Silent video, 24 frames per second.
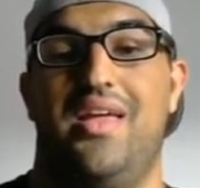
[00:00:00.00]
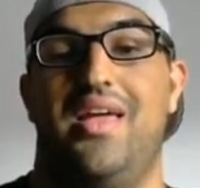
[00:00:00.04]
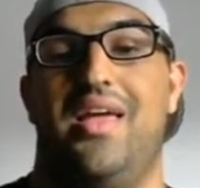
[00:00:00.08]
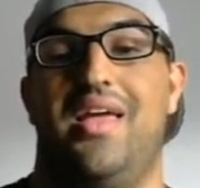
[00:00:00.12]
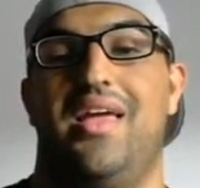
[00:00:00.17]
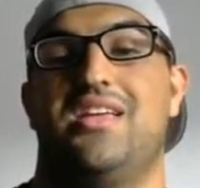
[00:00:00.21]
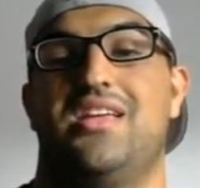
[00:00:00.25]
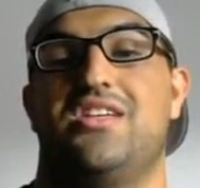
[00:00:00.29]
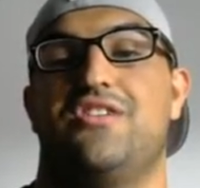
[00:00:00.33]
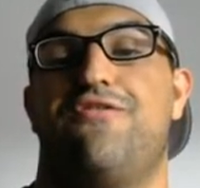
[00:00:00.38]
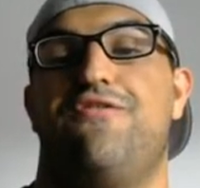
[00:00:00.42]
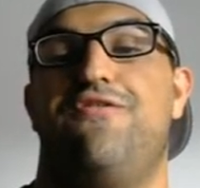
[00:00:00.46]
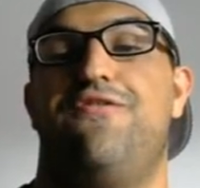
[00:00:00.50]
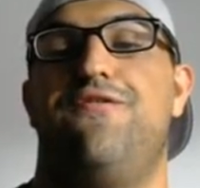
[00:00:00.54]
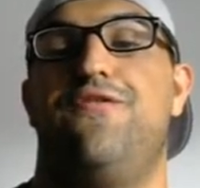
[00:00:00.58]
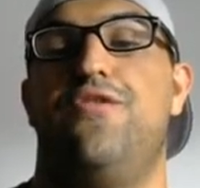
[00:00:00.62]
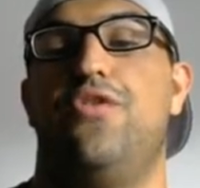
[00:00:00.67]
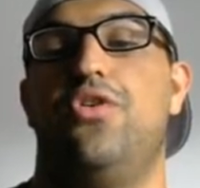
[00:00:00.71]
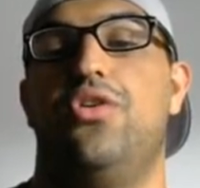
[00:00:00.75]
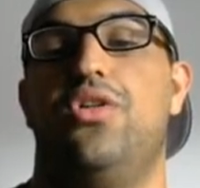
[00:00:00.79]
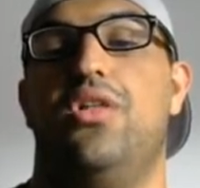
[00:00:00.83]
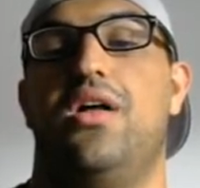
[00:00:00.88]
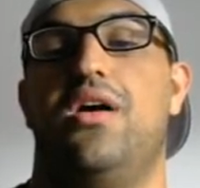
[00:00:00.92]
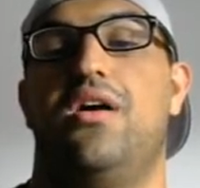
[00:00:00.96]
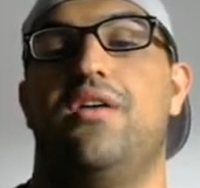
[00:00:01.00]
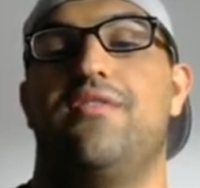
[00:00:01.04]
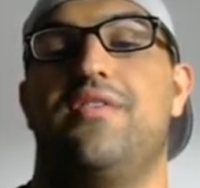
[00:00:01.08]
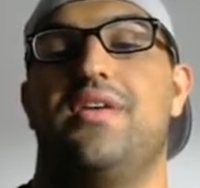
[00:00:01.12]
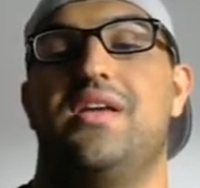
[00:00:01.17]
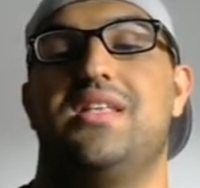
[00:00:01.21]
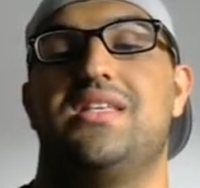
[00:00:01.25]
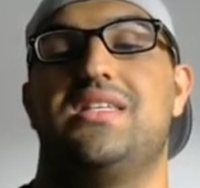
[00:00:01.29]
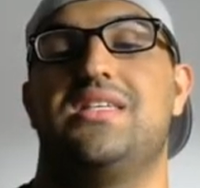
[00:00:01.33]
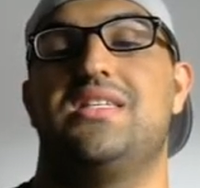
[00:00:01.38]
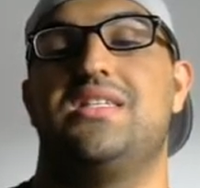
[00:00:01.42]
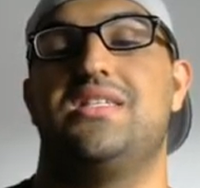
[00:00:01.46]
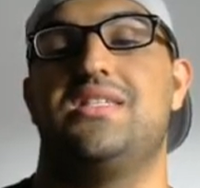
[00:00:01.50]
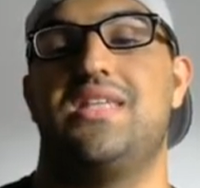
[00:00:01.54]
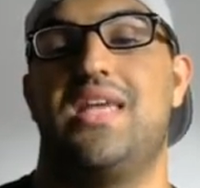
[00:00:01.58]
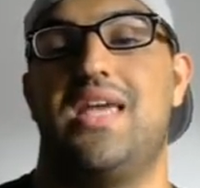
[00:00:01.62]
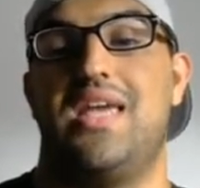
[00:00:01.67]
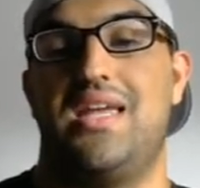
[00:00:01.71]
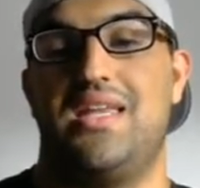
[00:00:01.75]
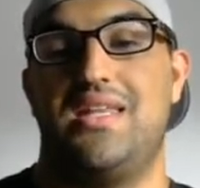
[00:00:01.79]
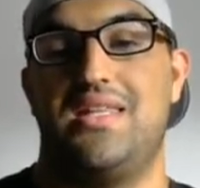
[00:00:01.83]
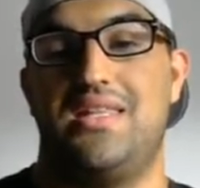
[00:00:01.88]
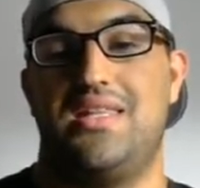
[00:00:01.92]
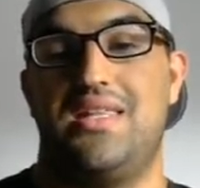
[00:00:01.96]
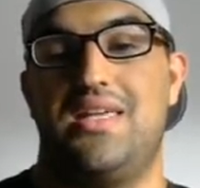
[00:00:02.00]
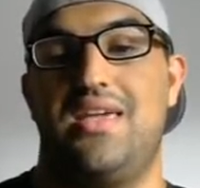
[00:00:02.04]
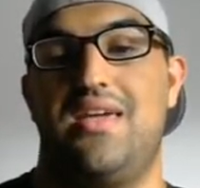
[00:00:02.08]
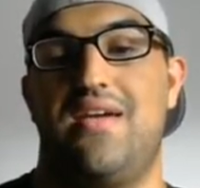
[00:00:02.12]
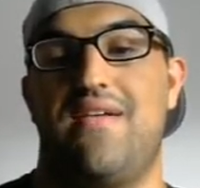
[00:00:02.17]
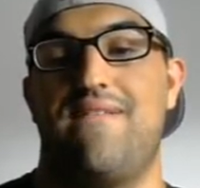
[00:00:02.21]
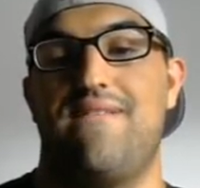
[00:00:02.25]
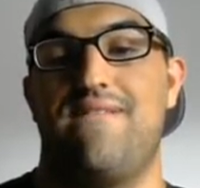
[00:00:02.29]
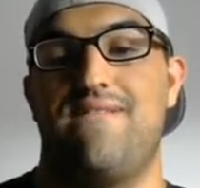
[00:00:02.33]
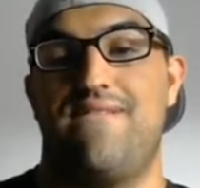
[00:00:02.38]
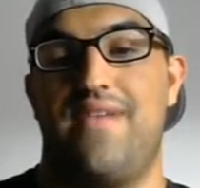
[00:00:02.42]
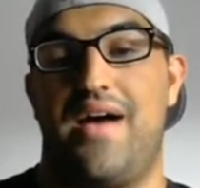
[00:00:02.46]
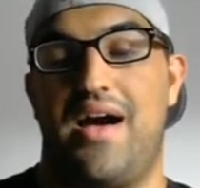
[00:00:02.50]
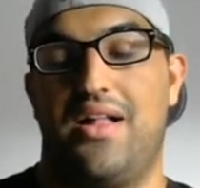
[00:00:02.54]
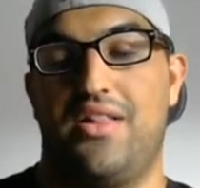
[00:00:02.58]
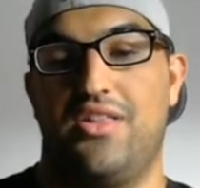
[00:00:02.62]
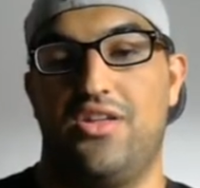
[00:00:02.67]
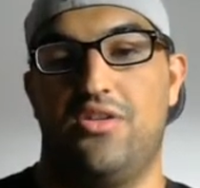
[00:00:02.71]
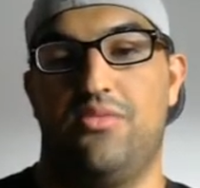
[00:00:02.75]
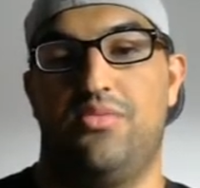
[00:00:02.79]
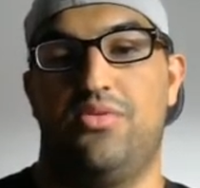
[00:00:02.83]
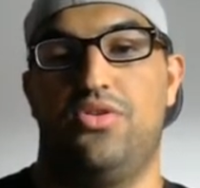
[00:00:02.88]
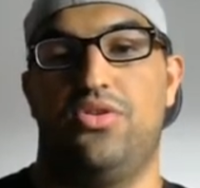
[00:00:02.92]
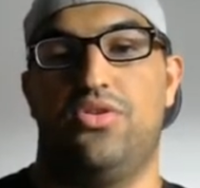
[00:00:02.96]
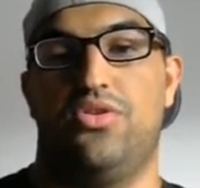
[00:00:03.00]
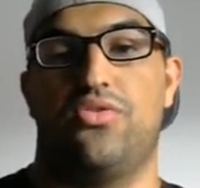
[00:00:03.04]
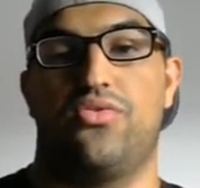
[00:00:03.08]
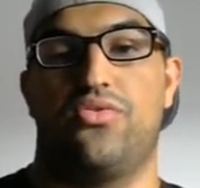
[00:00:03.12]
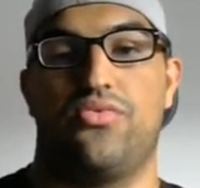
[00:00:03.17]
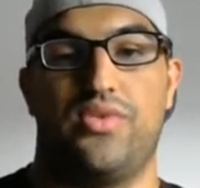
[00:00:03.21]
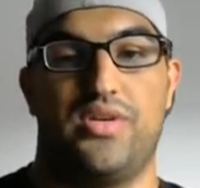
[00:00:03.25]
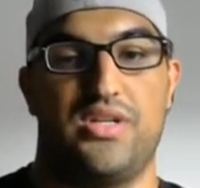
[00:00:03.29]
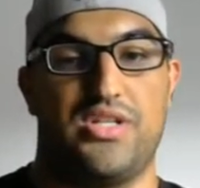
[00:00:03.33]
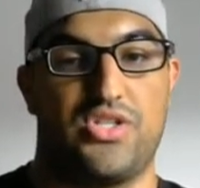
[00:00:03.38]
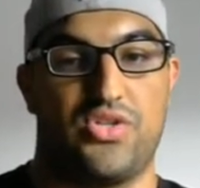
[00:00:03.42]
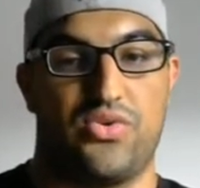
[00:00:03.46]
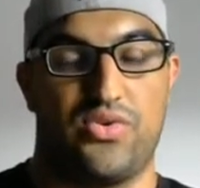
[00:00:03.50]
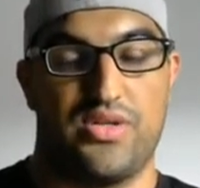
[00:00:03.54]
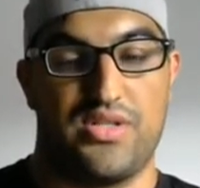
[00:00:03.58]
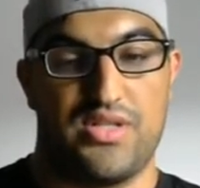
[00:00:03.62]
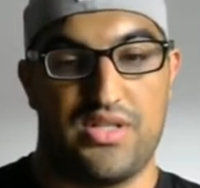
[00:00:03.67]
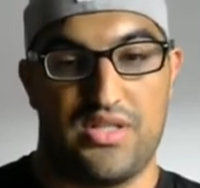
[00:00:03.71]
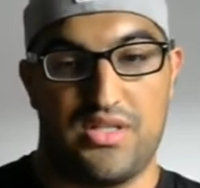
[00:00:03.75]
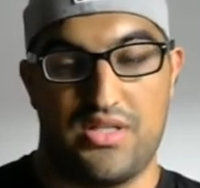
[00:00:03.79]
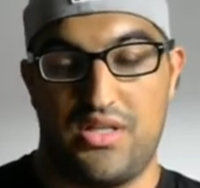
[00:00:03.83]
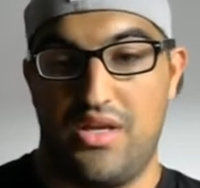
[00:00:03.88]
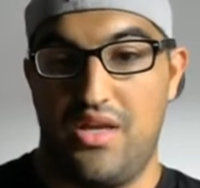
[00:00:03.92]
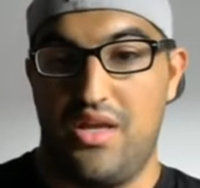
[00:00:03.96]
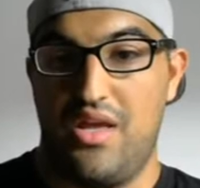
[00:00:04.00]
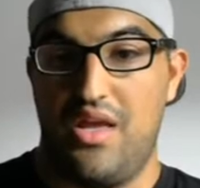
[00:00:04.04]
is full of insanely valuable resources.